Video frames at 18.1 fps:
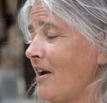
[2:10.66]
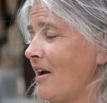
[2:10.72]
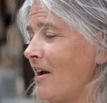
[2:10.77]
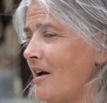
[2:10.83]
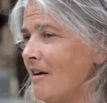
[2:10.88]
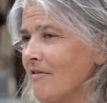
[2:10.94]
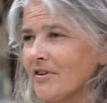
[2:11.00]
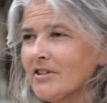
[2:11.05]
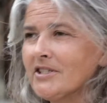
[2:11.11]

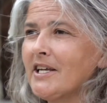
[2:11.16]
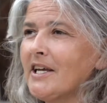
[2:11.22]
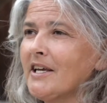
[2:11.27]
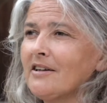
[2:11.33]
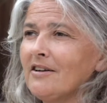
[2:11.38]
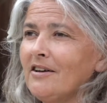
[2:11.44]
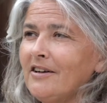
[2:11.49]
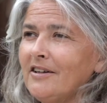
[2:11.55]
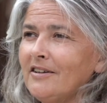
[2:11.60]
ever
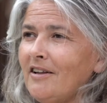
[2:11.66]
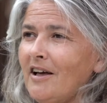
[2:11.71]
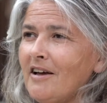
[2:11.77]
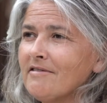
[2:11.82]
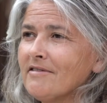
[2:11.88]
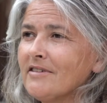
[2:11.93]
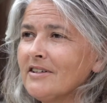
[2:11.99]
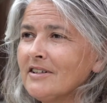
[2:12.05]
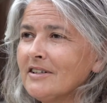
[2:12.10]
taken on in
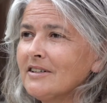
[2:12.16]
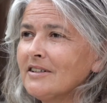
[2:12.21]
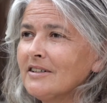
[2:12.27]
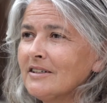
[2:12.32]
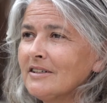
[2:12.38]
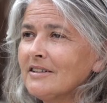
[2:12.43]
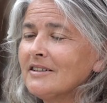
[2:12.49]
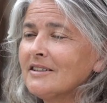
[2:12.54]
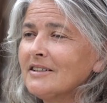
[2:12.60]
life. Aren't those
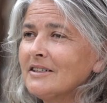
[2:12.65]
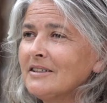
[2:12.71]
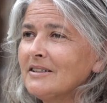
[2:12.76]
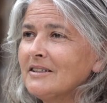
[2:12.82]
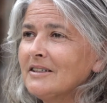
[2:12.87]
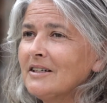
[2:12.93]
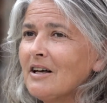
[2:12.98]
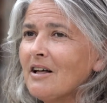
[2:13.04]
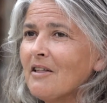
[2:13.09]
the best ones,
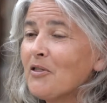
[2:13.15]
though?